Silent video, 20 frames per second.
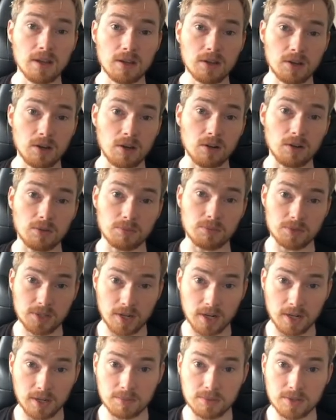column
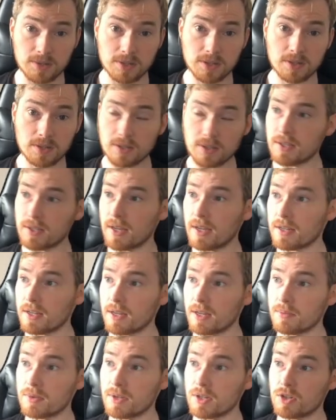types, the data
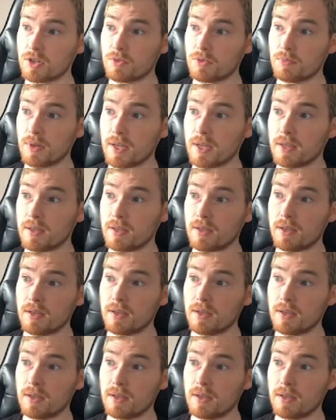types they should be.